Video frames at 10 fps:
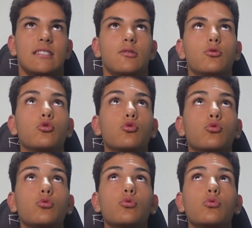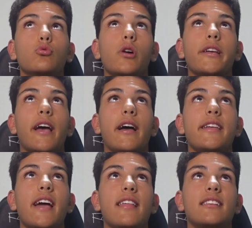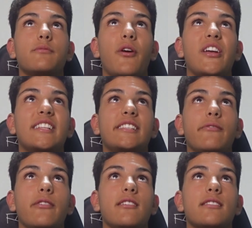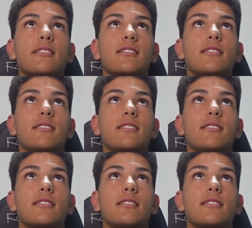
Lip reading: Ooh, okay, this is where it gets serious.